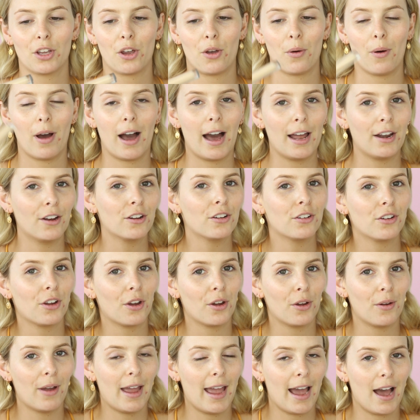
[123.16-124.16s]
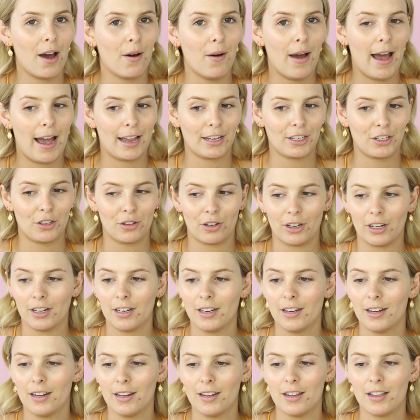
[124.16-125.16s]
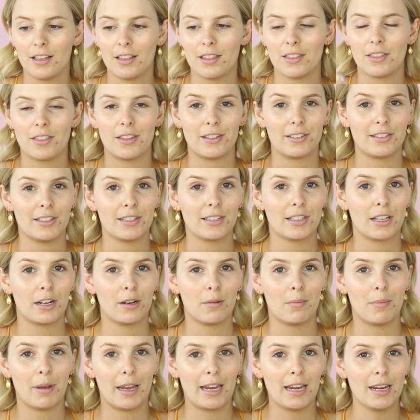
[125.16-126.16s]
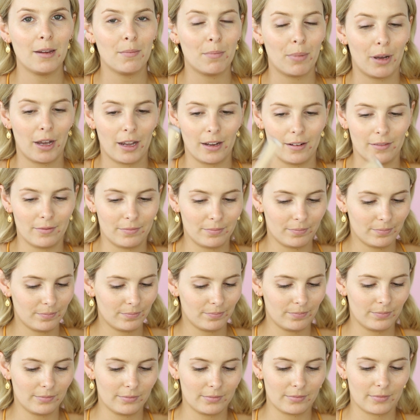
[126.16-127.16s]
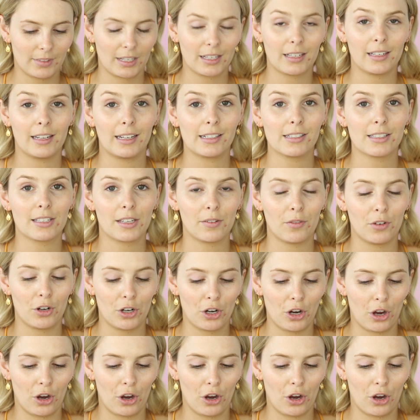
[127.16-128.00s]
so I don't know how accurate this is going to be, but let's give it a